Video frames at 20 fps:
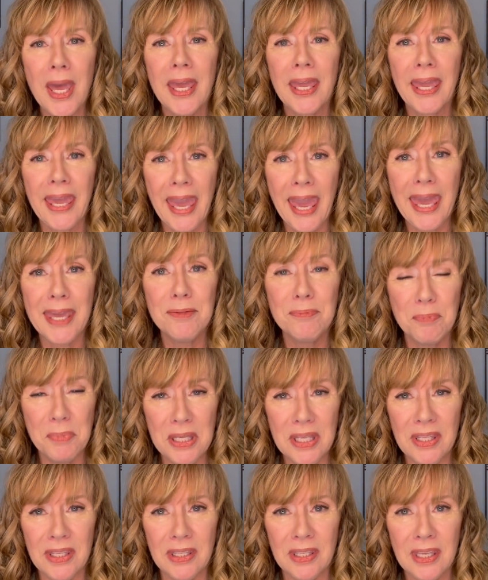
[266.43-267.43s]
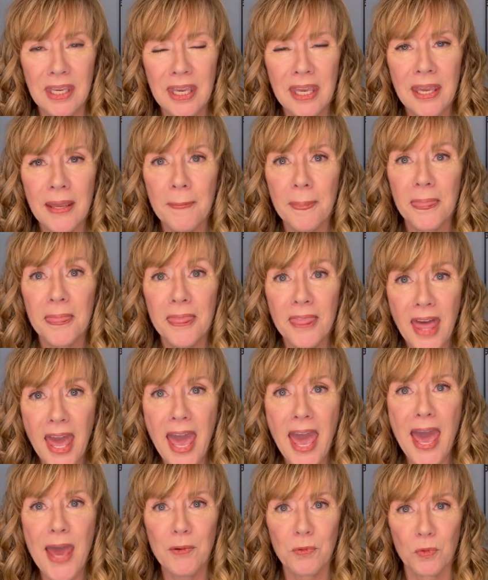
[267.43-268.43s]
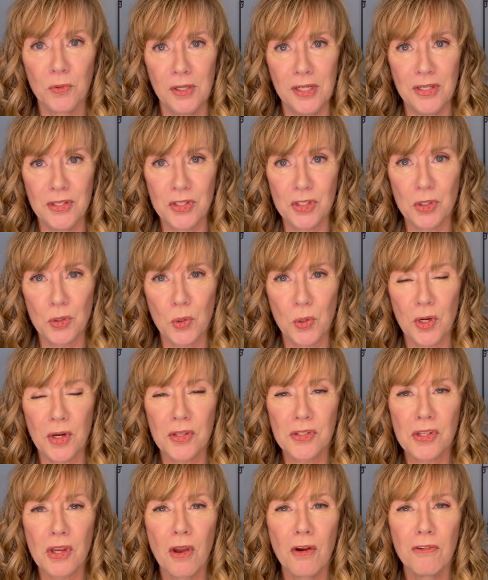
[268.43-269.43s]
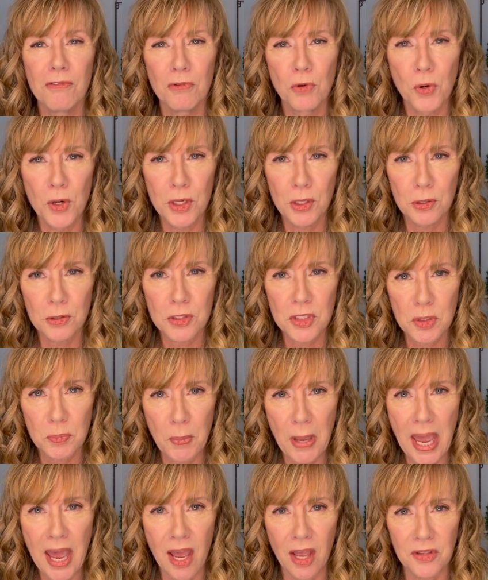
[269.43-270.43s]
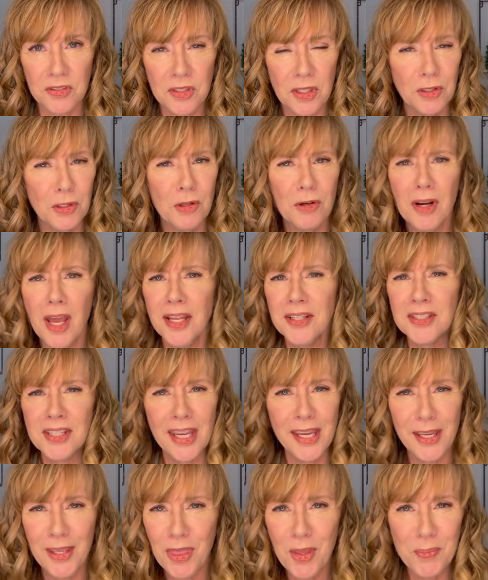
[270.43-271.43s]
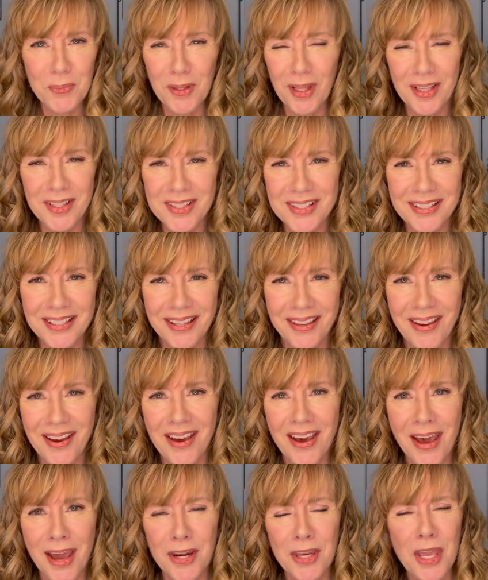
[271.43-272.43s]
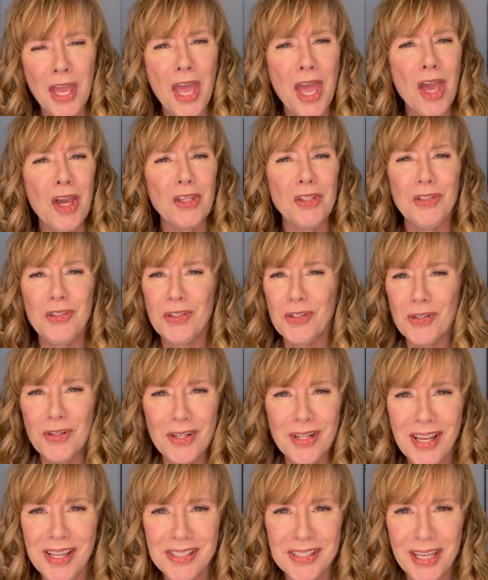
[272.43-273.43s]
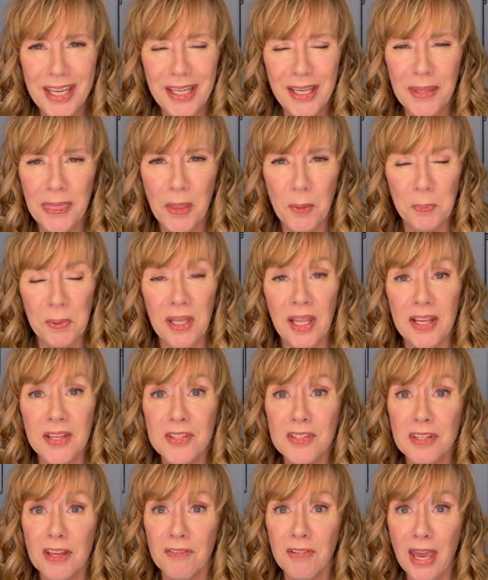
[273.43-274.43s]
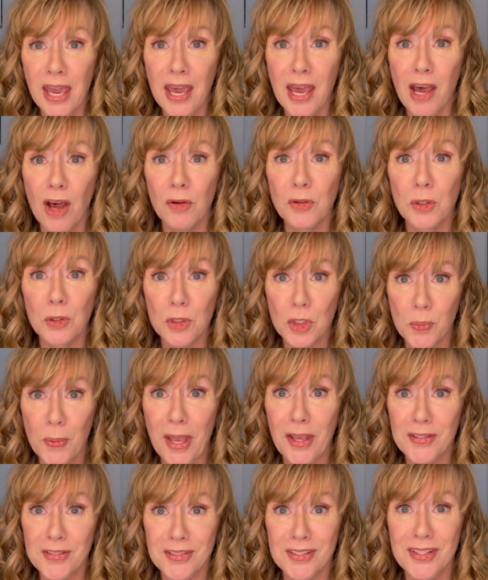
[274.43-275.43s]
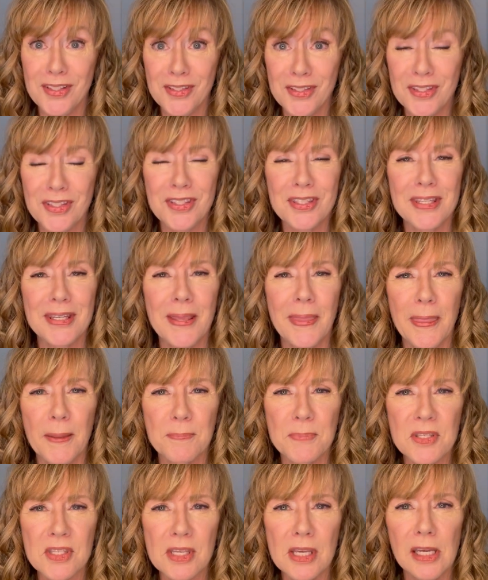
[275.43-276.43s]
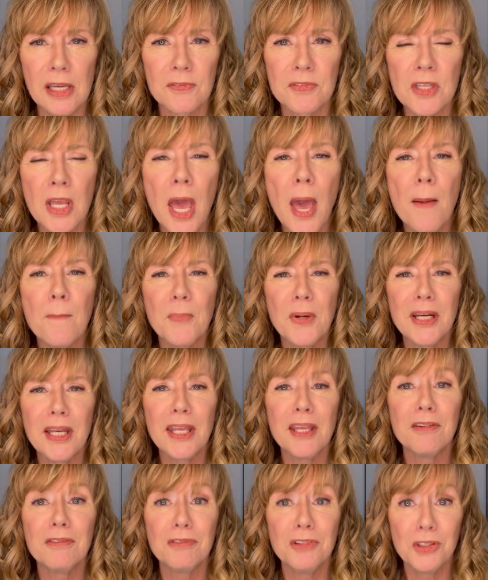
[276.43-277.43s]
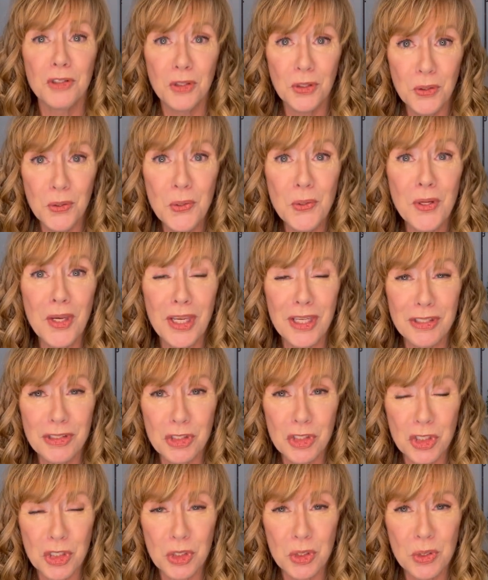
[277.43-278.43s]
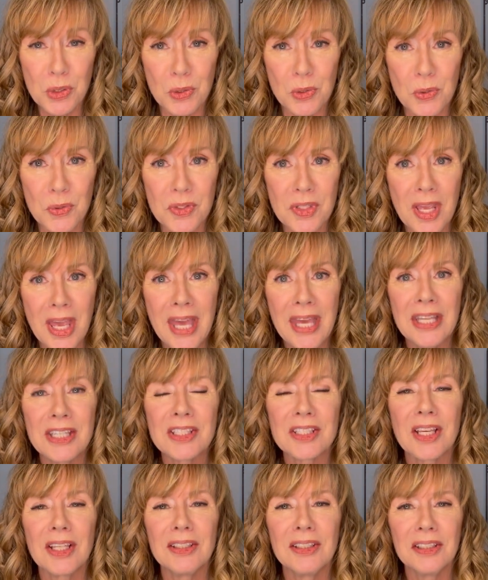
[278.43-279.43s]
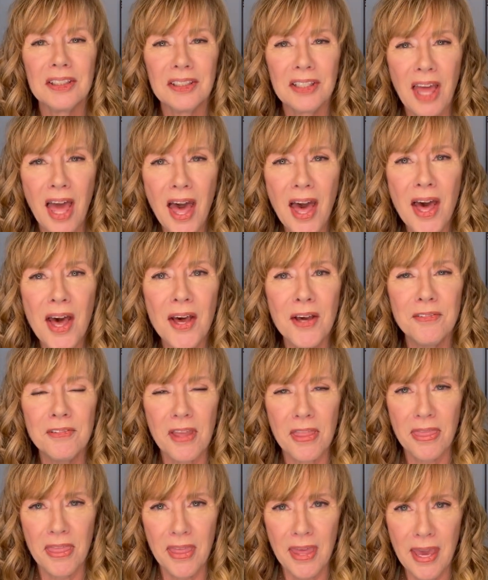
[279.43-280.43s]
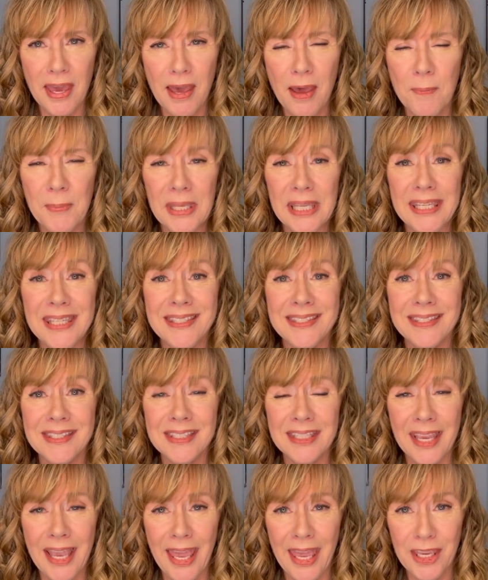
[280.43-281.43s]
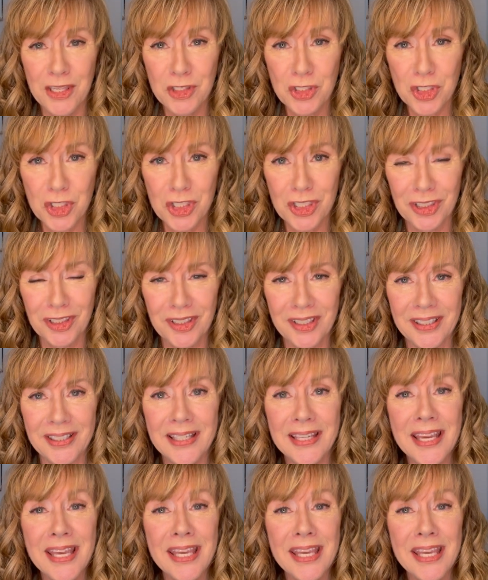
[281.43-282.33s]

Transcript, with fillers: can be that resource for your spouse. You're not taking the place of God. You're not taking the place of how your spouse needs to see themselves. But if you can choose to love them intentionally,